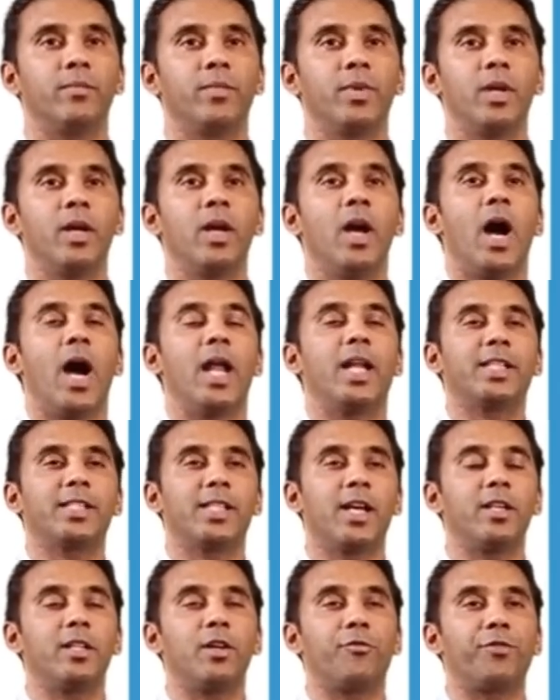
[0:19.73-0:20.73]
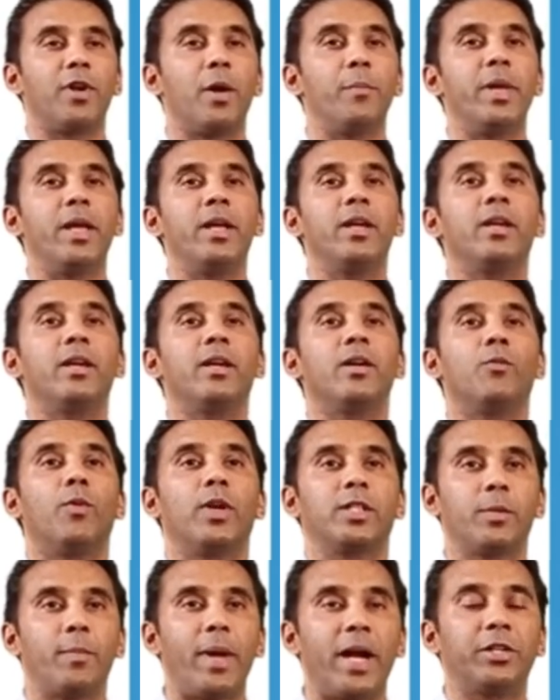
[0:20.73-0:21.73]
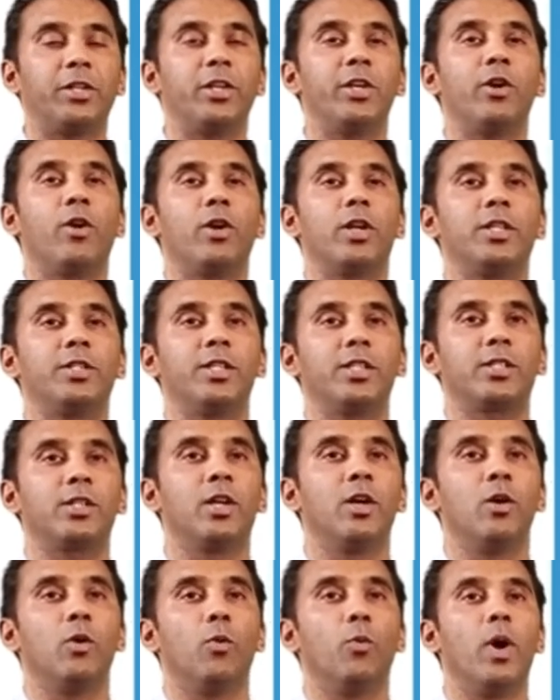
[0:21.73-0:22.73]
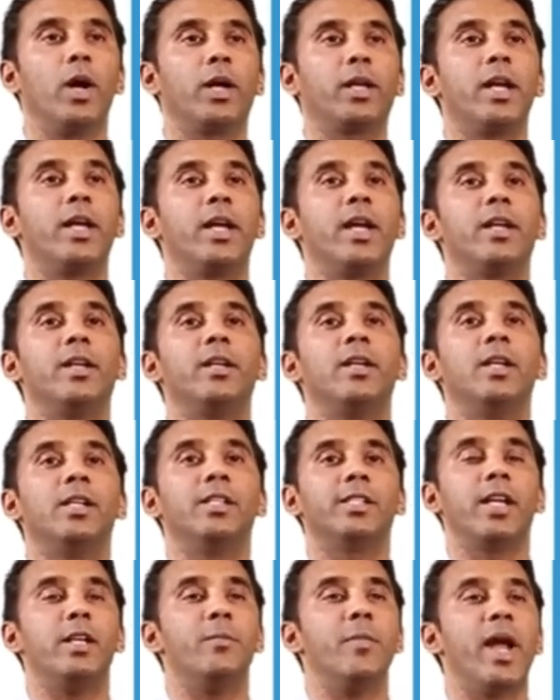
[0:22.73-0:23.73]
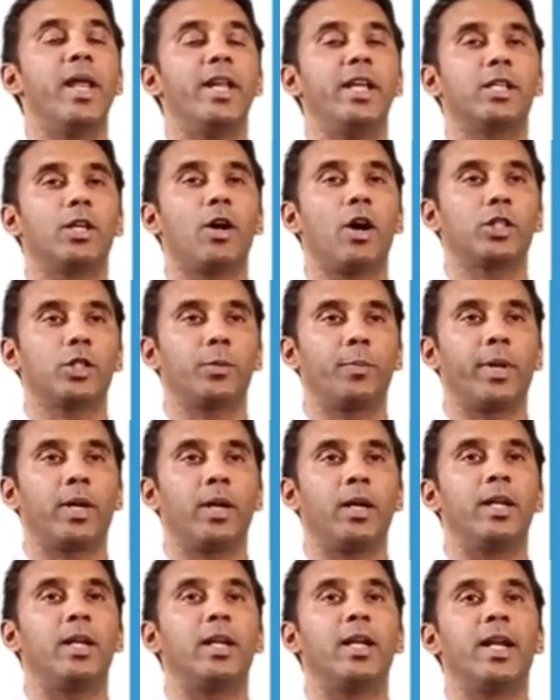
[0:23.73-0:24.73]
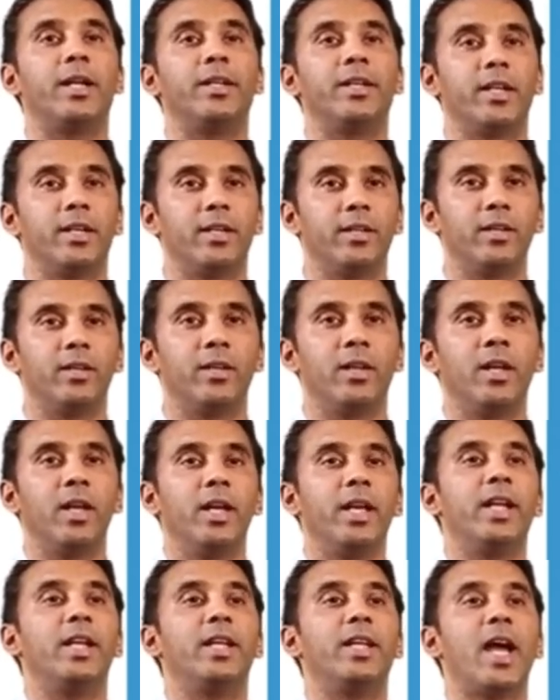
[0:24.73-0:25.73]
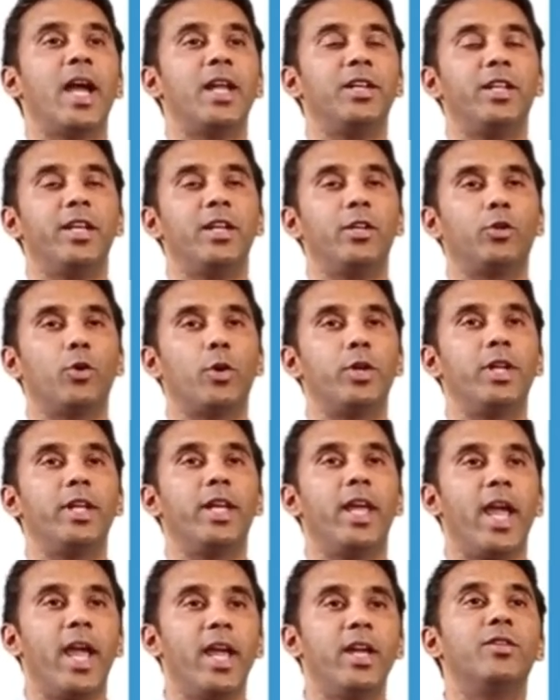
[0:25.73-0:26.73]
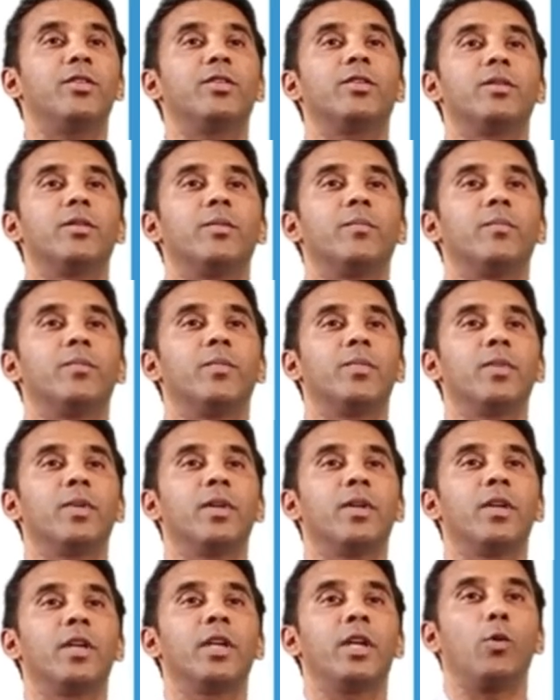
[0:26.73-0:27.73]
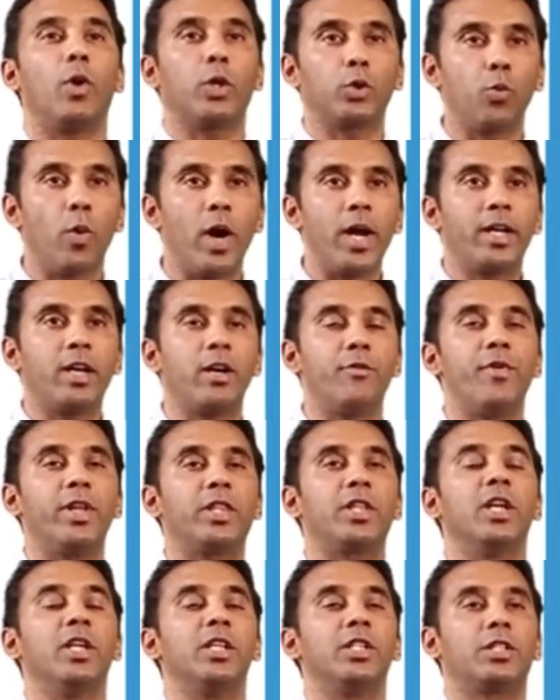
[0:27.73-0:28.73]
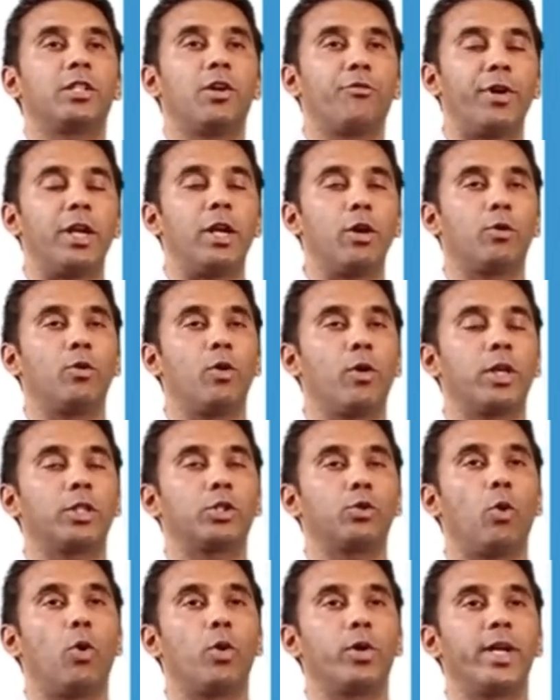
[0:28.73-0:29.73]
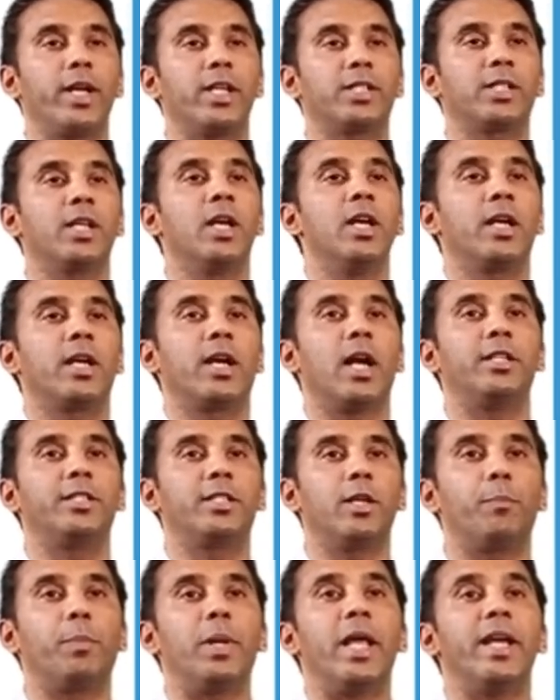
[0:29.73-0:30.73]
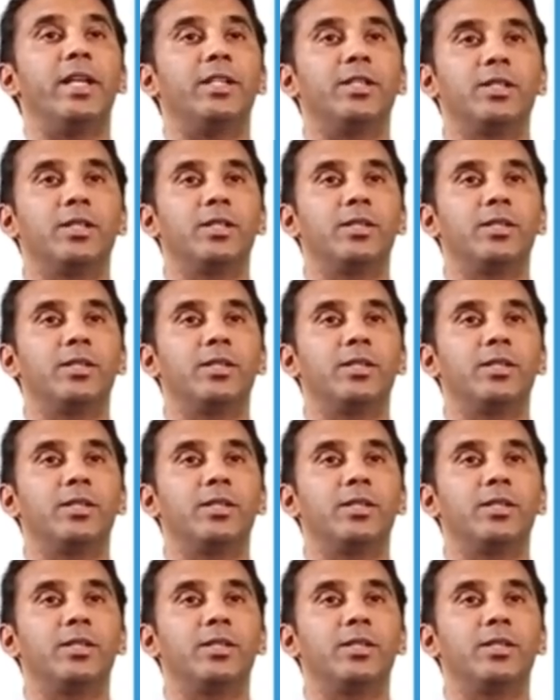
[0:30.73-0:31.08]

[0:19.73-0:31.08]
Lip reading: Alexander Fleming was a bacteriologist working in St. Mary's Hospital in London. In 1928, he was working with Staphylococcus aureus culture plates.